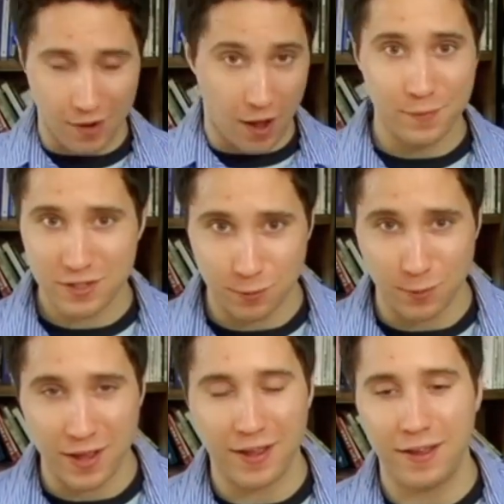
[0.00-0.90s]
comment
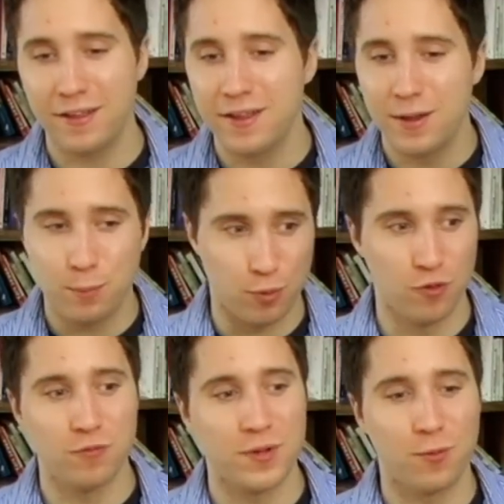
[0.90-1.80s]
away,
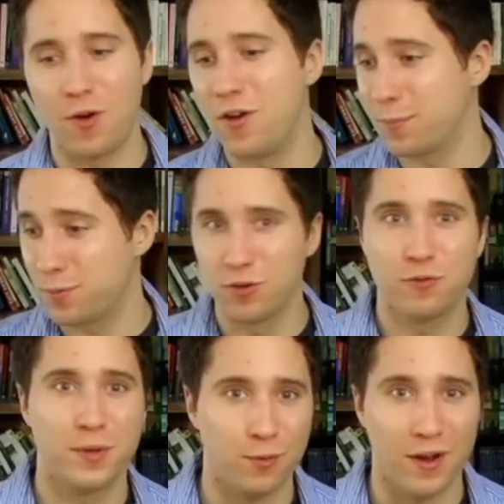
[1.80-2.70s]
prove me wrong, prove
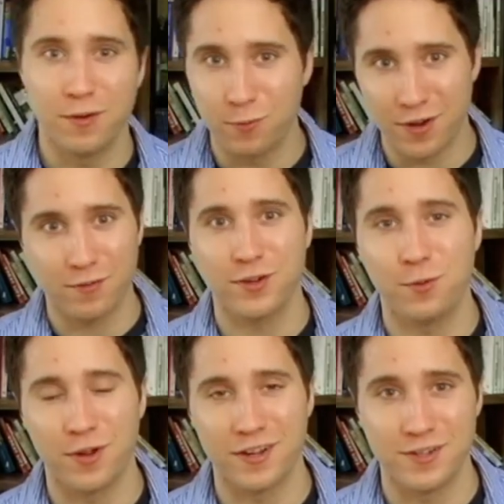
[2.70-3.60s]
me right, whatever you
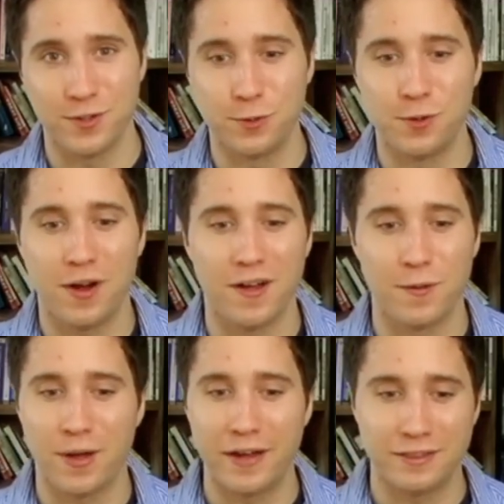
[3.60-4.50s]
want to do.
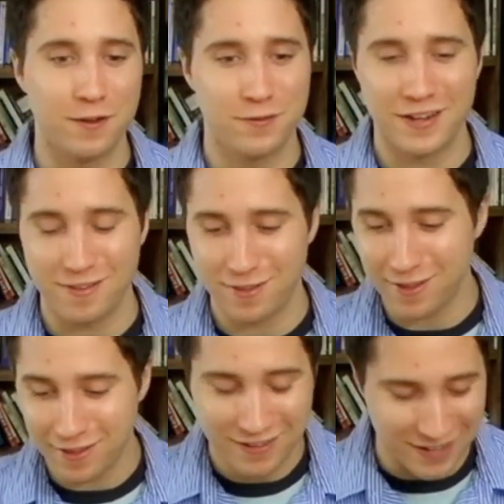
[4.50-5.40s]
I'd love to
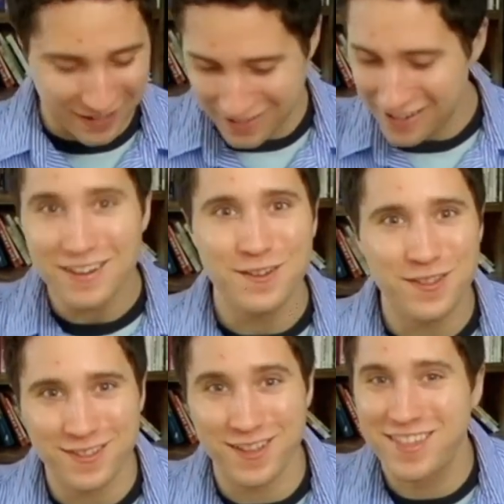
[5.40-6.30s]
continue
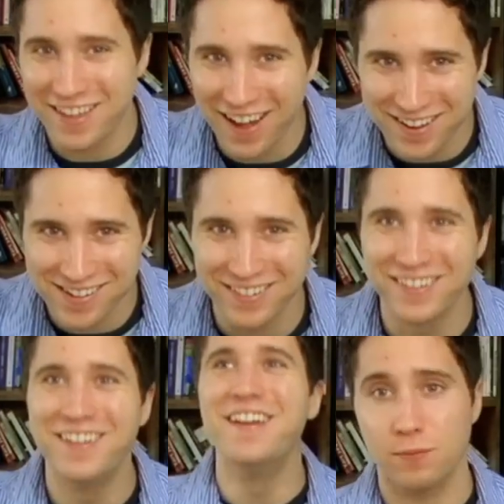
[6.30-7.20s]
this
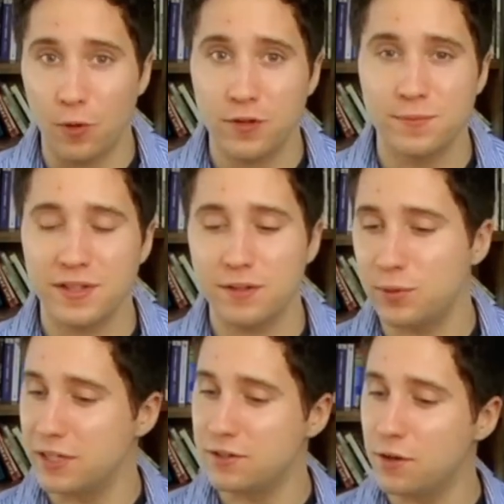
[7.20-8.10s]
discussion. Ultimately,
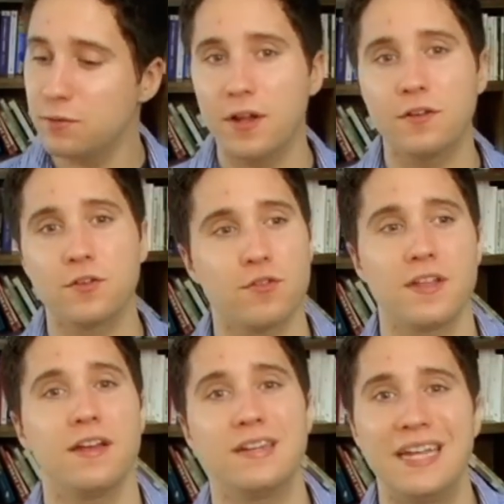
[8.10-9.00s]
we don't
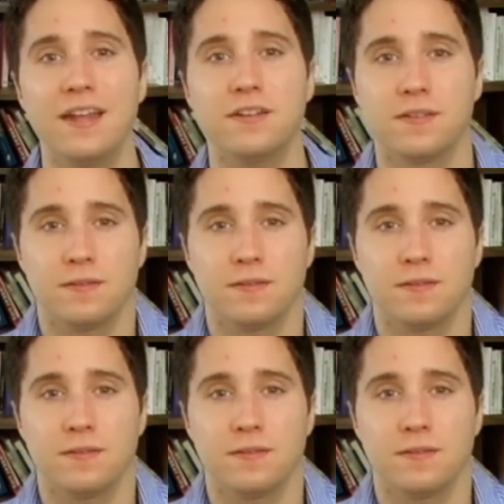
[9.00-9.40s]
understand yet